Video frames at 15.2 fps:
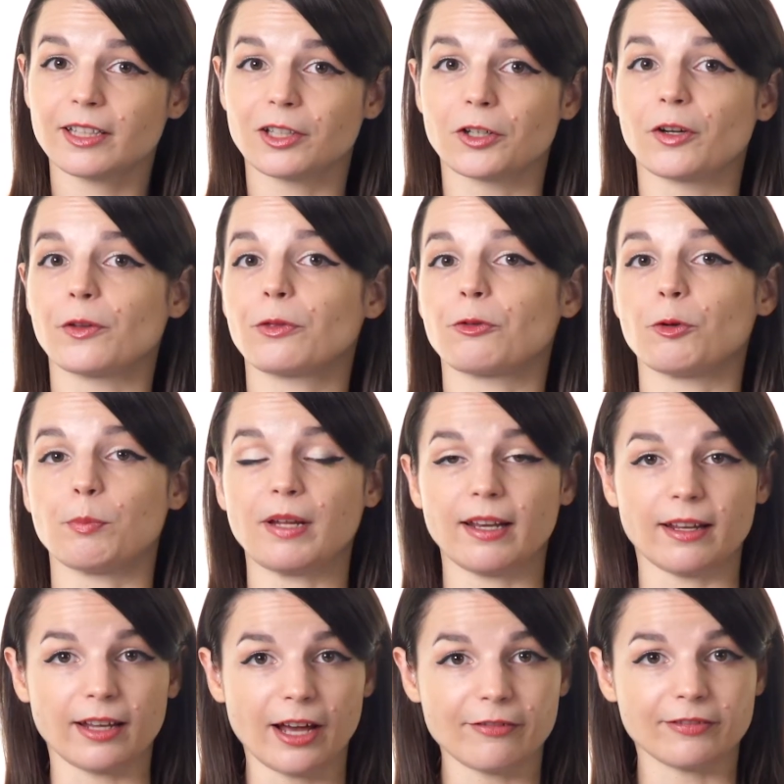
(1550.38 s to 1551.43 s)
learn through
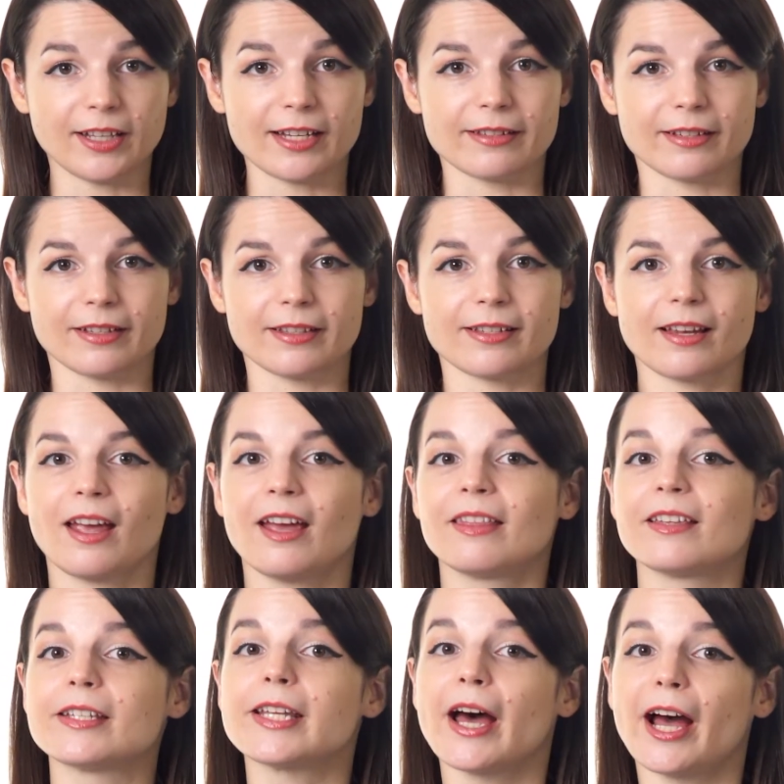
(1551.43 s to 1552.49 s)
PDF lessons,
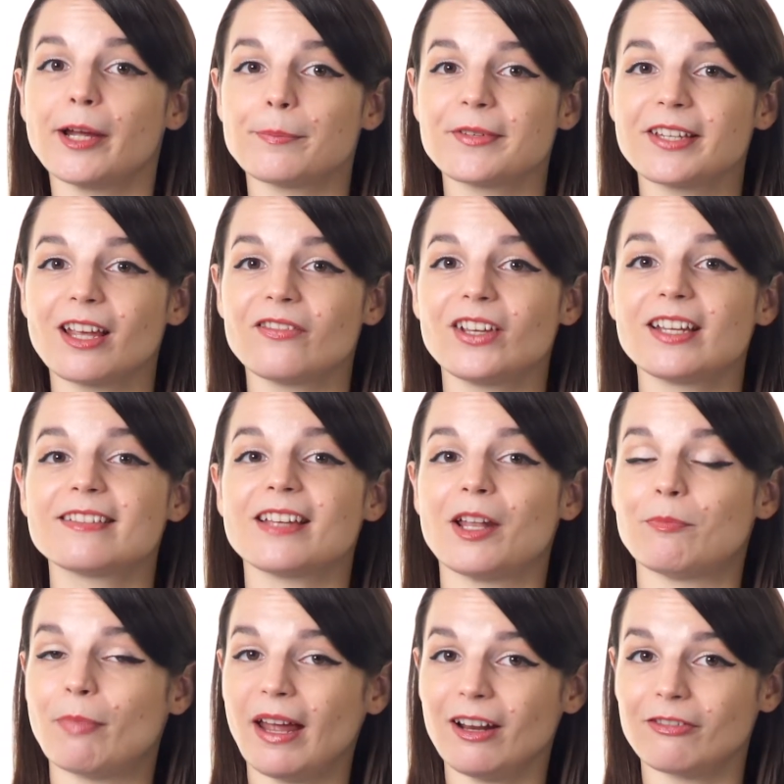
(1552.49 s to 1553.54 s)
the time savings
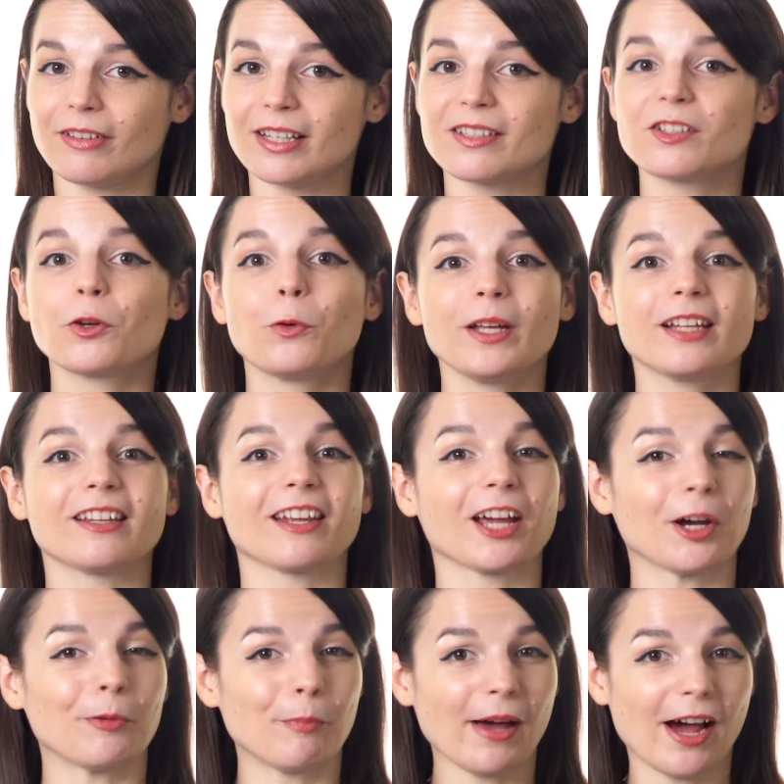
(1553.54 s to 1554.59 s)
and benefits quickly
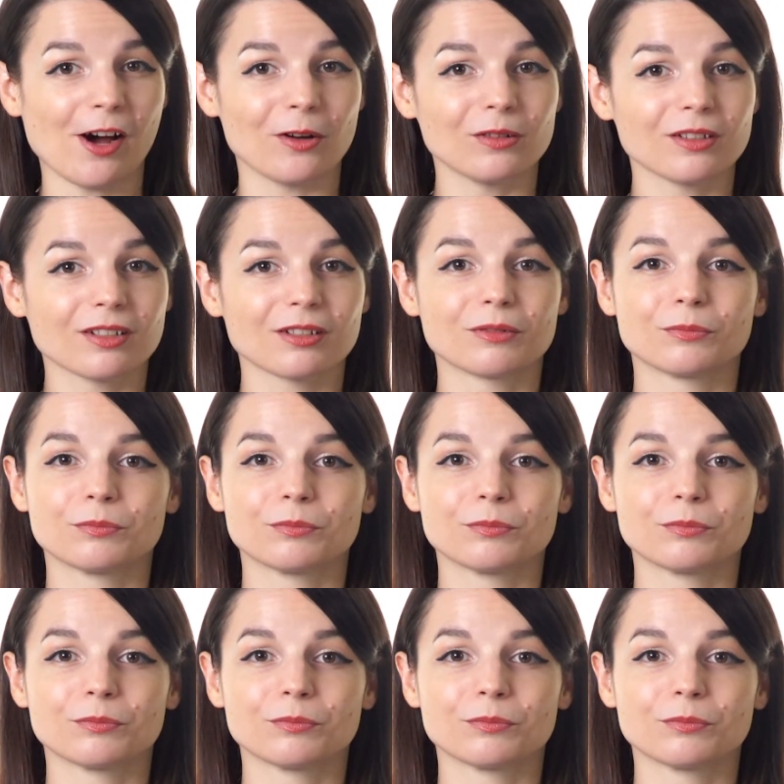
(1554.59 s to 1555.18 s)
compound.